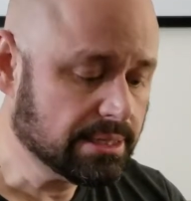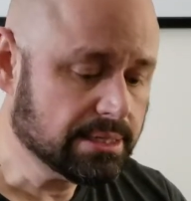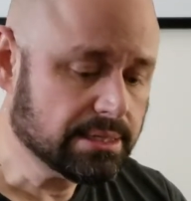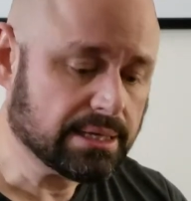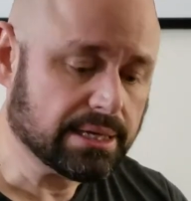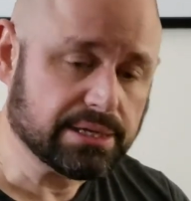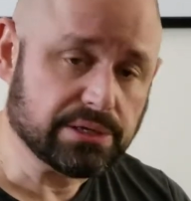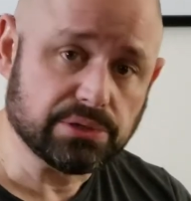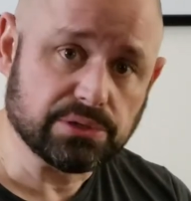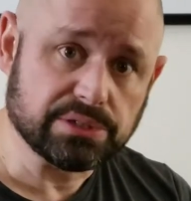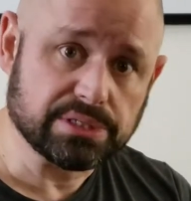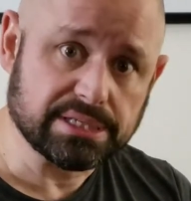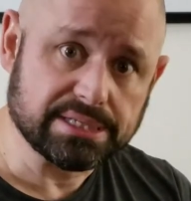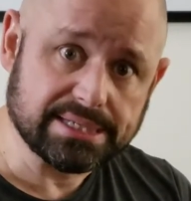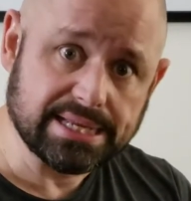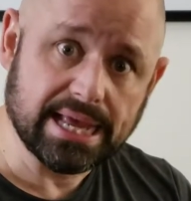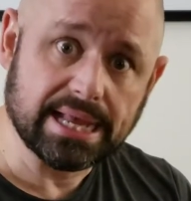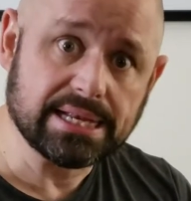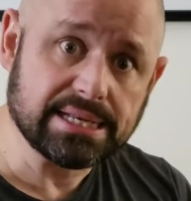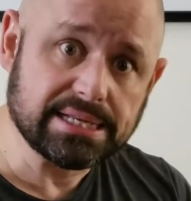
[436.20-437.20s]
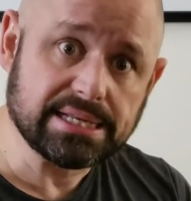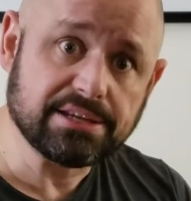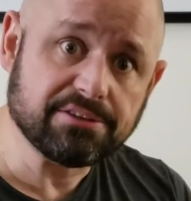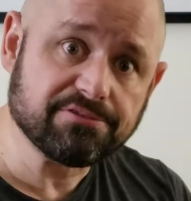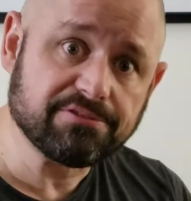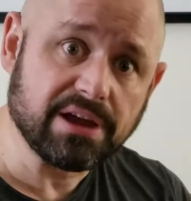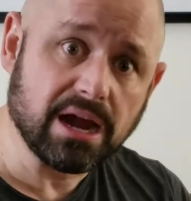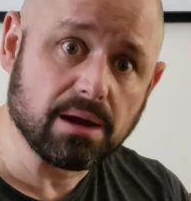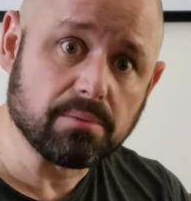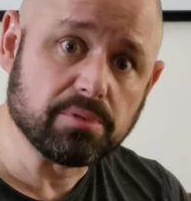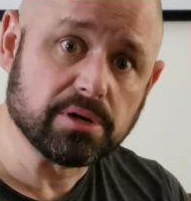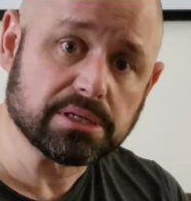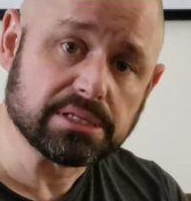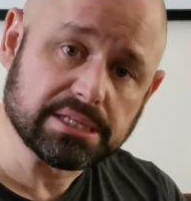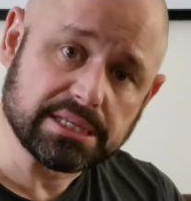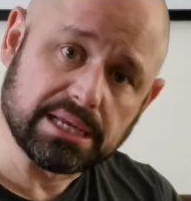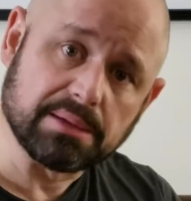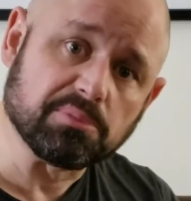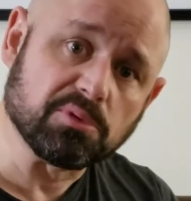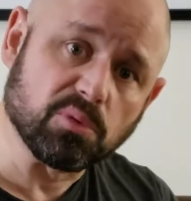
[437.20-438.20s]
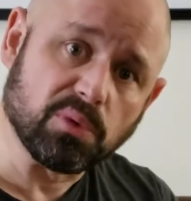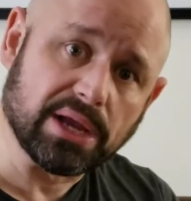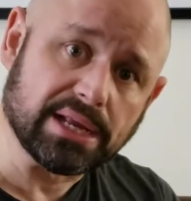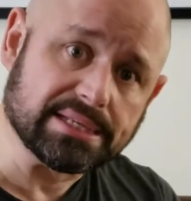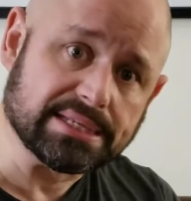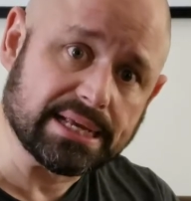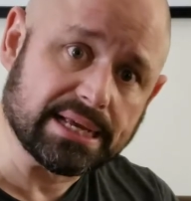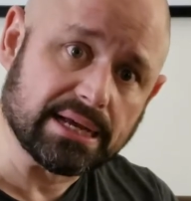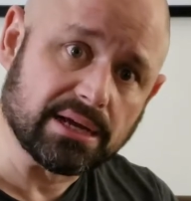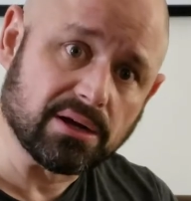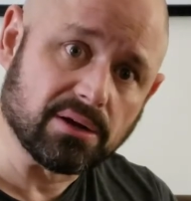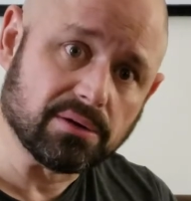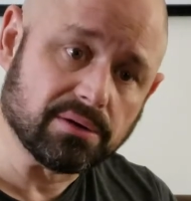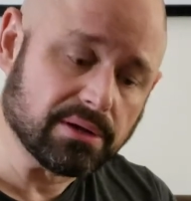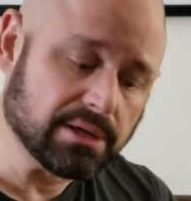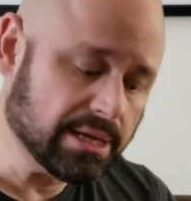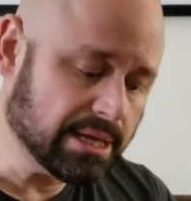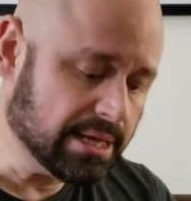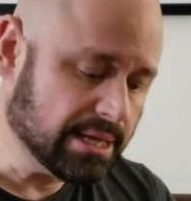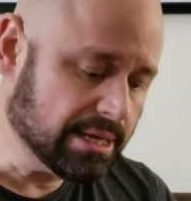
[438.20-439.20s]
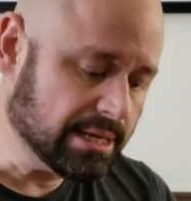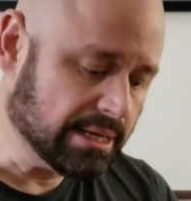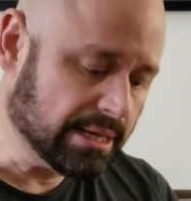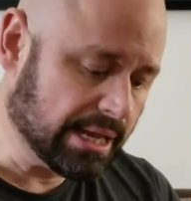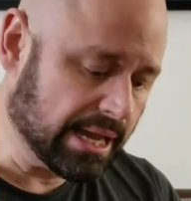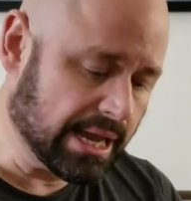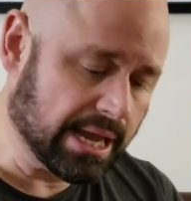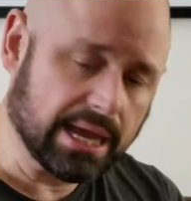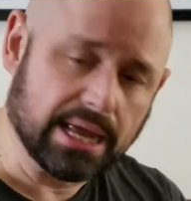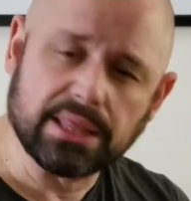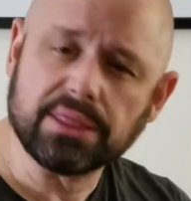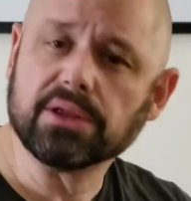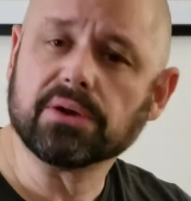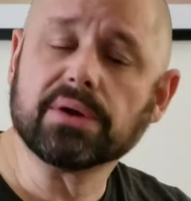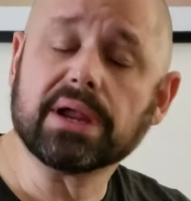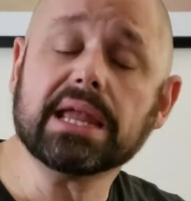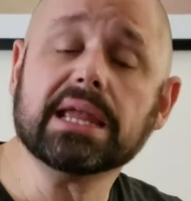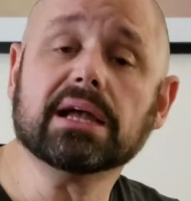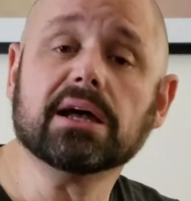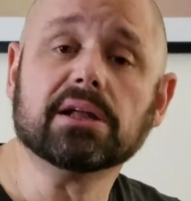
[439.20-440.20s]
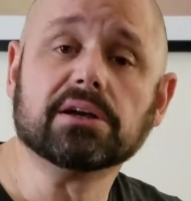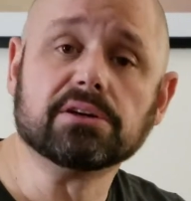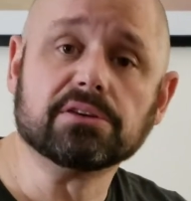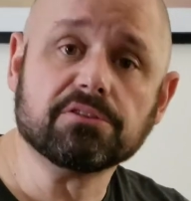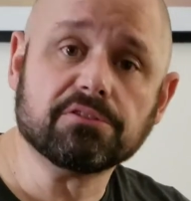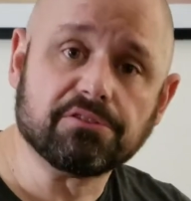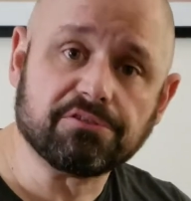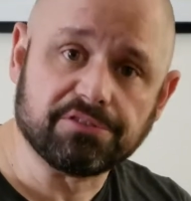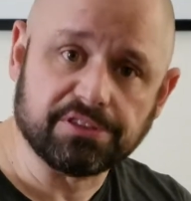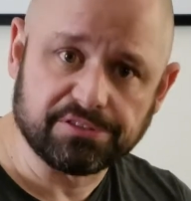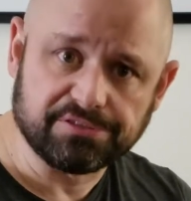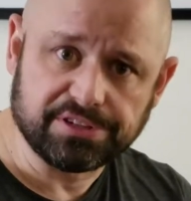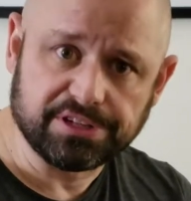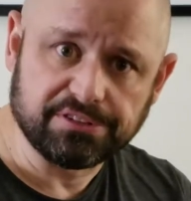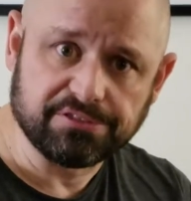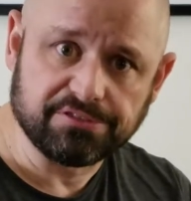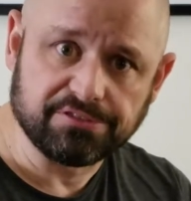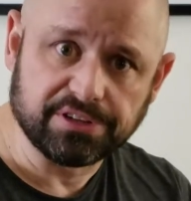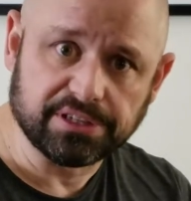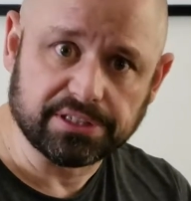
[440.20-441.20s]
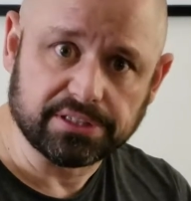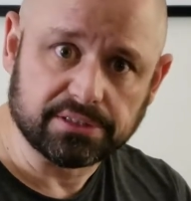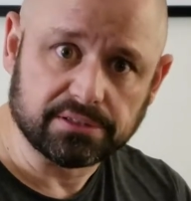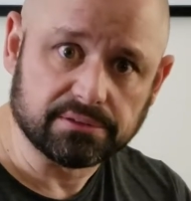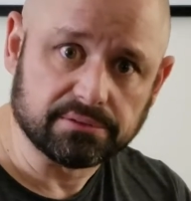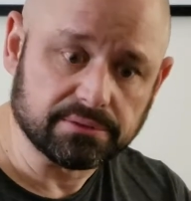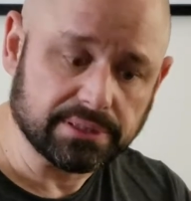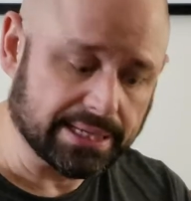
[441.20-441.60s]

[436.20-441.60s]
I use the 10D fabric to keep the weight down, and they're 850 fill.